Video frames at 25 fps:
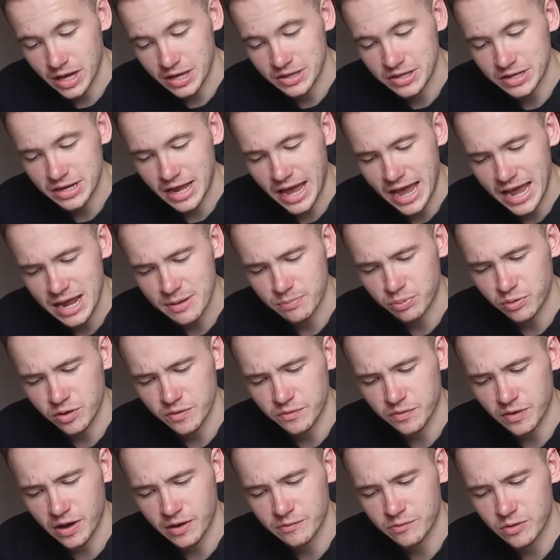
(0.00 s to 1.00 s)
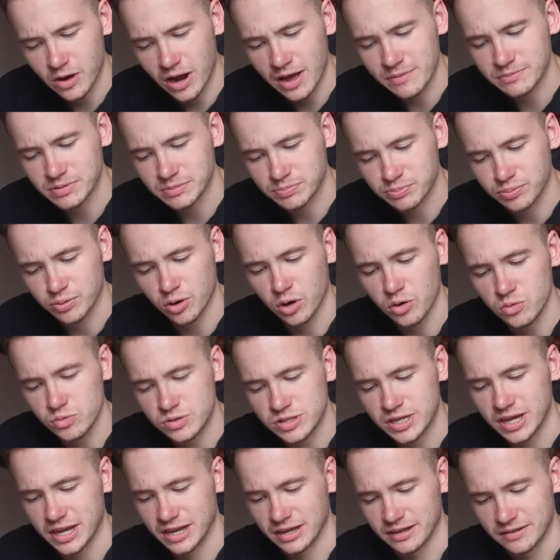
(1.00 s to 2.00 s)
and then 8.5 grams of
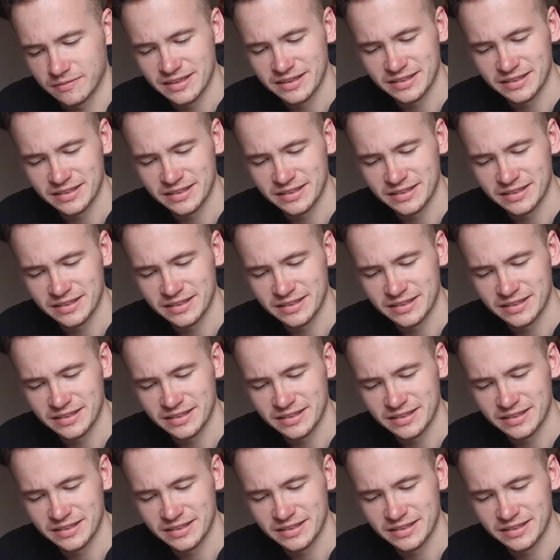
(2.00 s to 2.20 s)
protein.